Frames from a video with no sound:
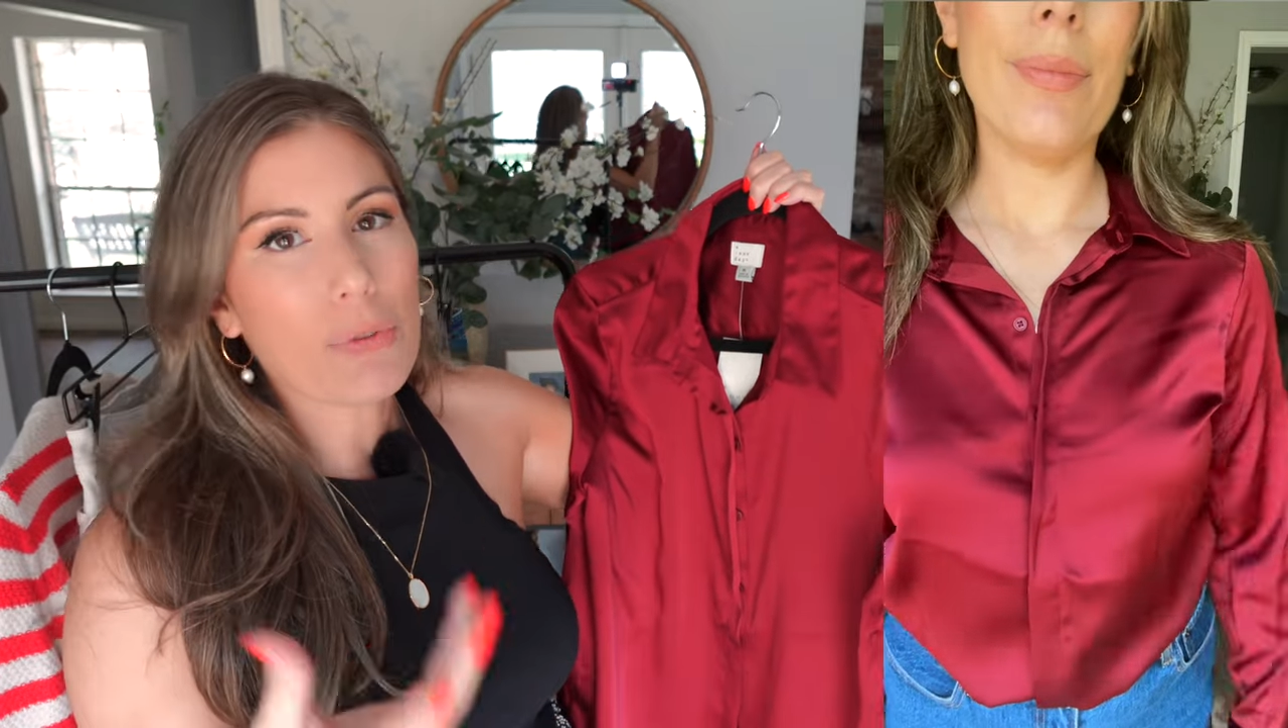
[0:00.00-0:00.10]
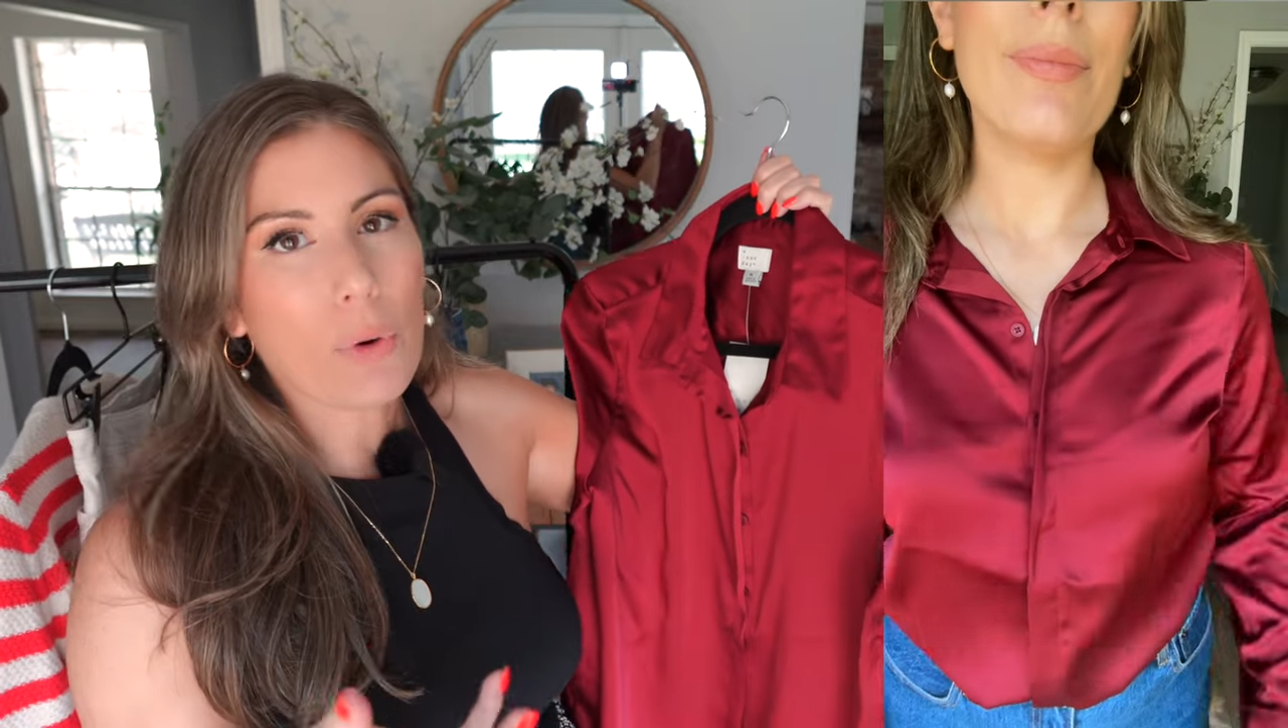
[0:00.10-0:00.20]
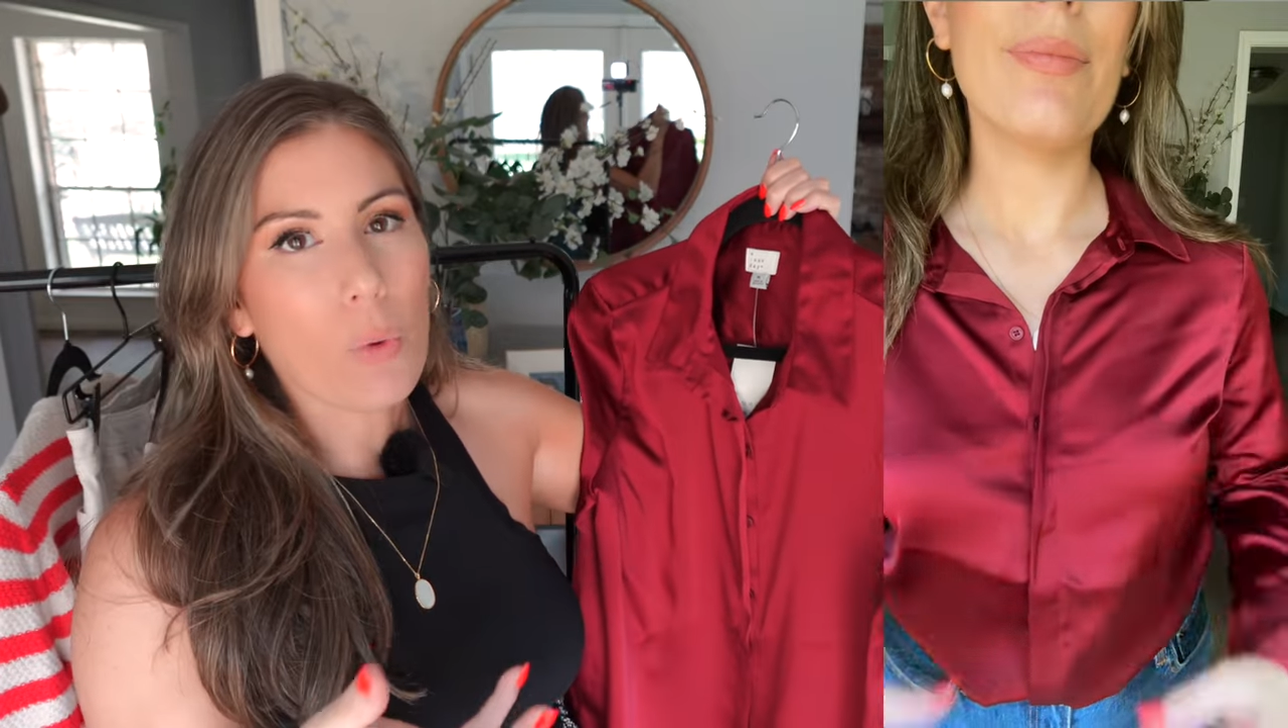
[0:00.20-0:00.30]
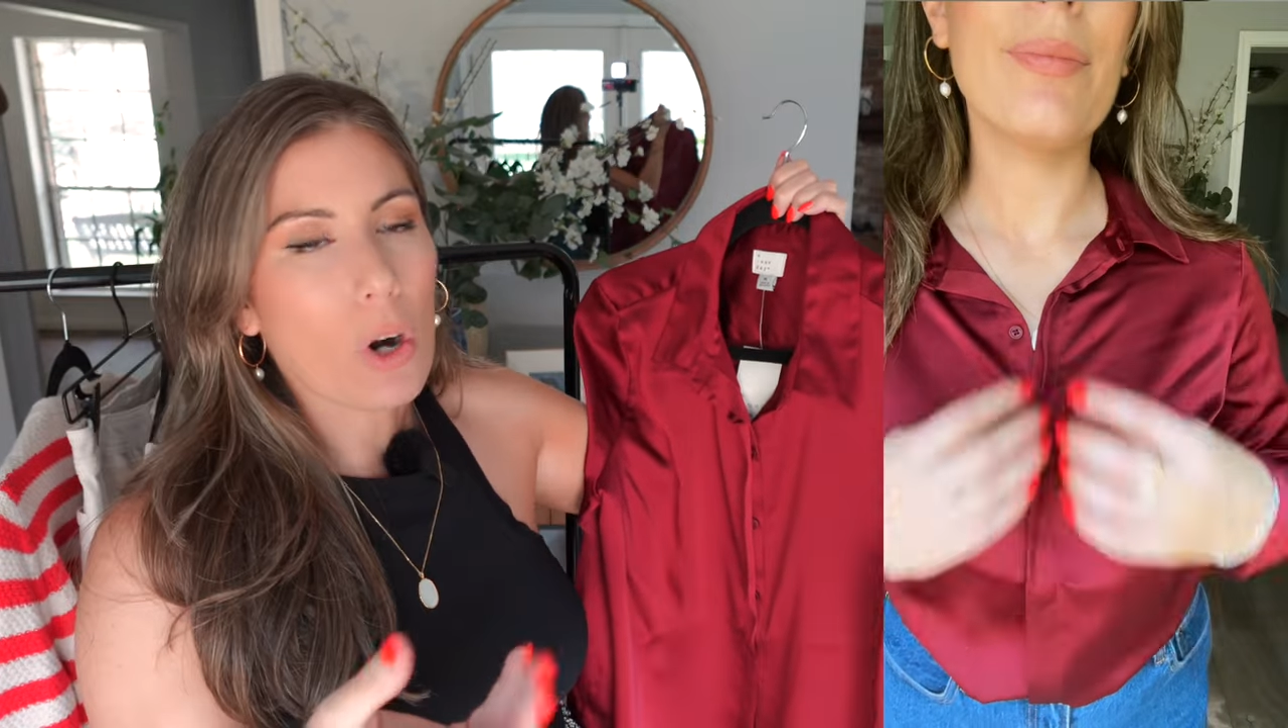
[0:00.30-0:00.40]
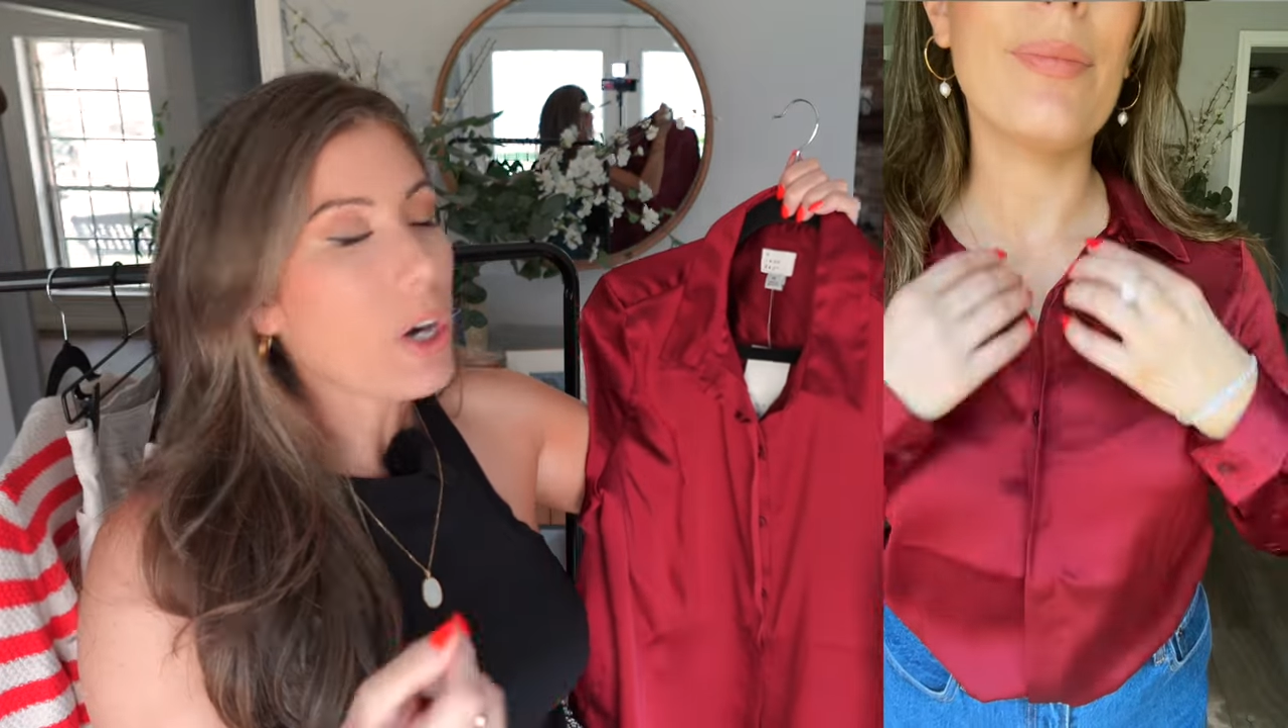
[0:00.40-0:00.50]

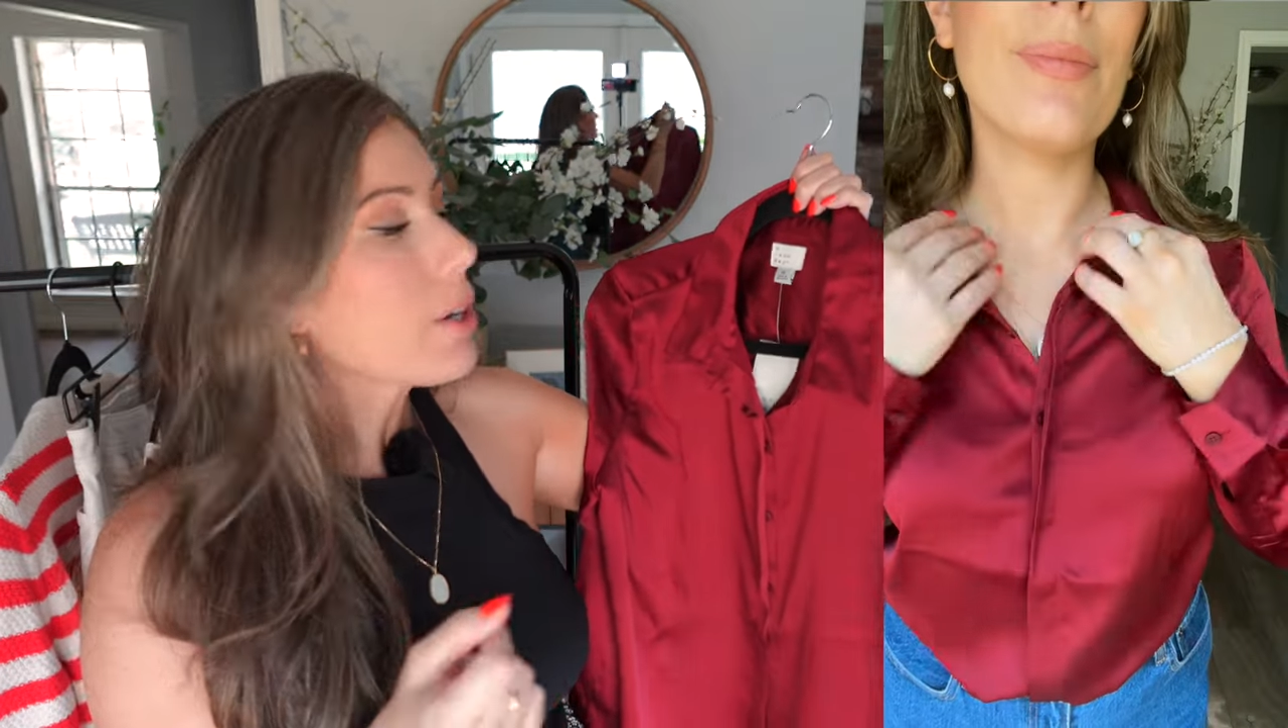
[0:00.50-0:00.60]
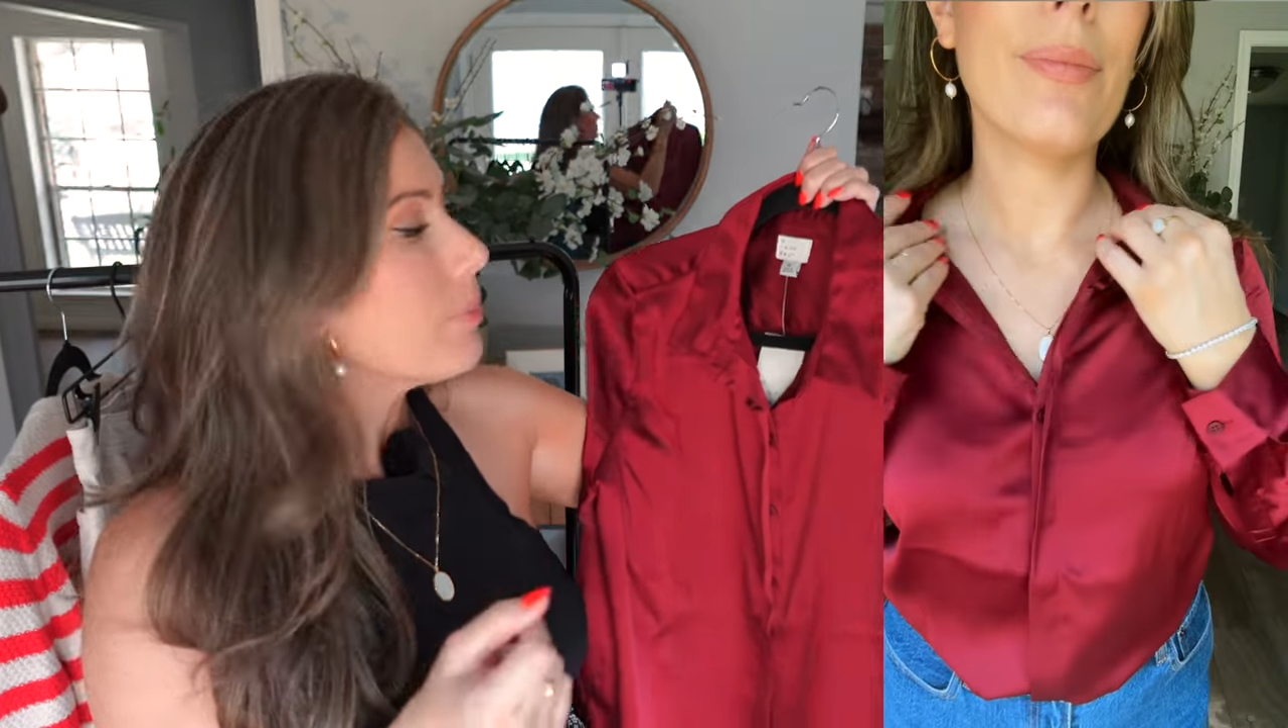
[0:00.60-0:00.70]
for work.